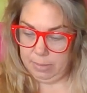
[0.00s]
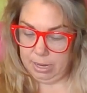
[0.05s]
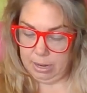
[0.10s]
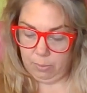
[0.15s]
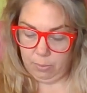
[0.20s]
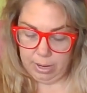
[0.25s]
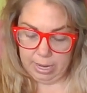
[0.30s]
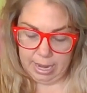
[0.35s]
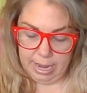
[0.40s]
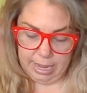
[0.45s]
But
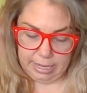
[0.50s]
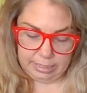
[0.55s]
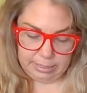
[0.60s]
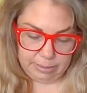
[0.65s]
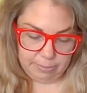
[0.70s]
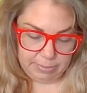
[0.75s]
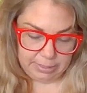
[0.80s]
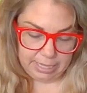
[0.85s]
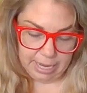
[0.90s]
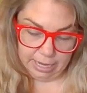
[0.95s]
I want to add
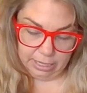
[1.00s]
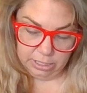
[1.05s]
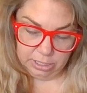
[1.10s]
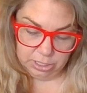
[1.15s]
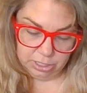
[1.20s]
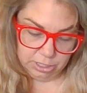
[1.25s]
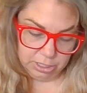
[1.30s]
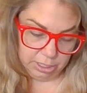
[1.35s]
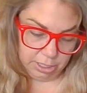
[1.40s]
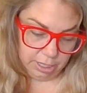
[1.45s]
some
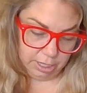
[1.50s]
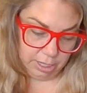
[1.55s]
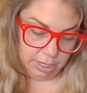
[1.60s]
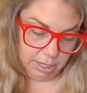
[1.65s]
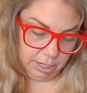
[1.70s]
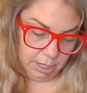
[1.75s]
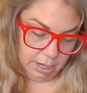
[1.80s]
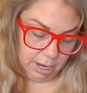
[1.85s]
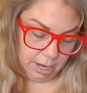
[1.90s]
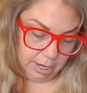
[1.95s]

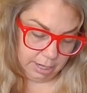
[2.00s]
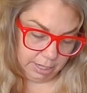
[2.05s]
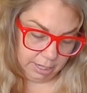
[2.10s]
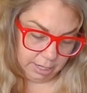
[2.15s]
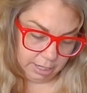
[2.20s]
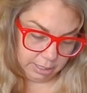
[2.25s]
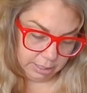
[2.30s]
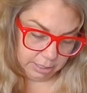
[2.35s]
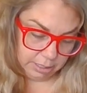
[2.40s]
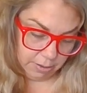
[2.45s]
texture on
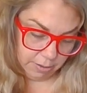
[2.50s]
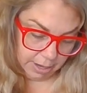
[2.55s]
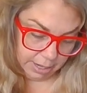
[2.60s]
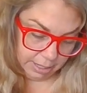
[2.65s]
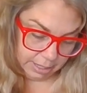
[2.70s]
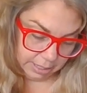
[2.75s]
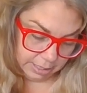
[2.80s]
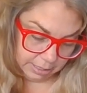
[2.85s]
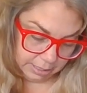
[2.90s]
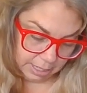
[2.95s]
here so I
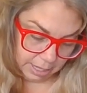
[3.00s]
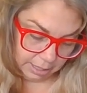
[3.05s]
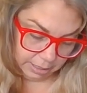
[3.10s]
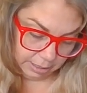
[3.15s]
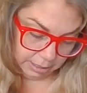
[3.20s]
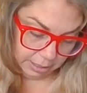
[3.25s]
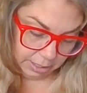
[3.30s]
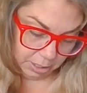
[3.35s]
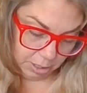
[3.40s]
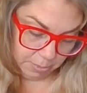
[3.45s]
can
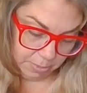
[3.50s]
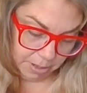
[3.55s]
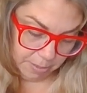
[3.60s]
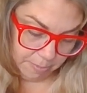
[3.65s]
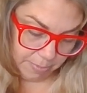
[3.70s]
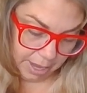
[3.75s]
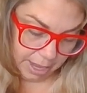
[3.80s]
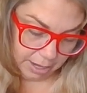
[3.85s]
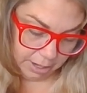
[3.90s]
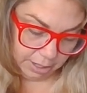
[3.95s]
tell a little
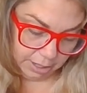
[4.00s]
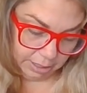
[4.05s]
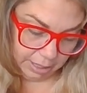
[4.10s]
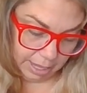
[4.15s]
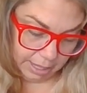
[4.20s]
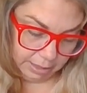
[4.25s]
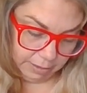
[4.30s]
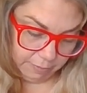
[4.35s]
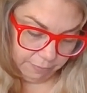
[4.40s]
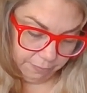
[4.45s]
bit better,
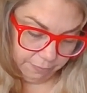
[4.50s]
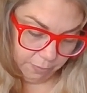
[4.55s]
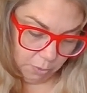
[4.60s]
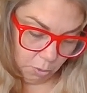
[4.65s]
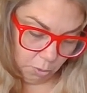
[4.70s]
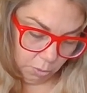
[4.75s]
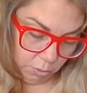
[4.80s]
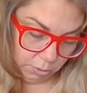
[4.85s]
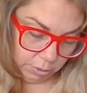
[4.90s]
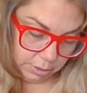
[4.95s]
like the
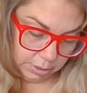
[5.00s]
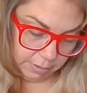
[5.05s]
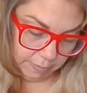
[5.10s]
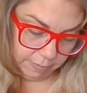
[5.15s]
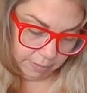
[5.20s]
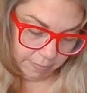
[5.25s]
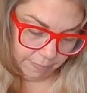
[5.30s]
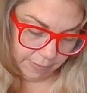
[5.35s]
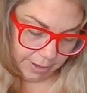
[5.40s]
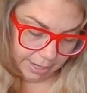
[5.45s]
folds
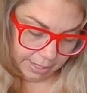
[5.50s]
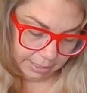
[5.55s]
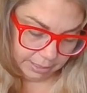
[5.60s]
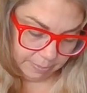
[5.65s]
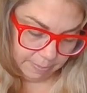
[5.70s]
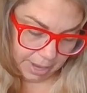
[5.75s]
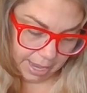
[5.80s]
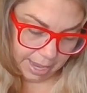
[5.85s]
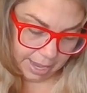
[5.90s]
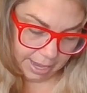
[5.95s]
of the
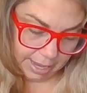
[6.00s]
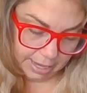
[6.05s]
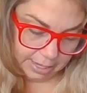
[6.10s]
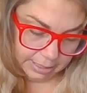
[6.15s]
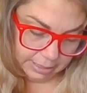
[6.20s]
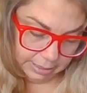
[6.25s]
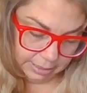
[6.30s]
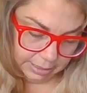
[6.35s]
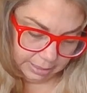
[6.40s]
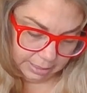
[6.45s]
face
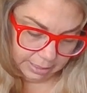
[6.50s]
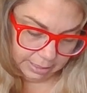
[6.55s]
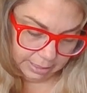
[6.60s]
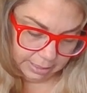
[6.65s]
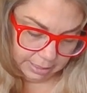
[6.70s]
mask.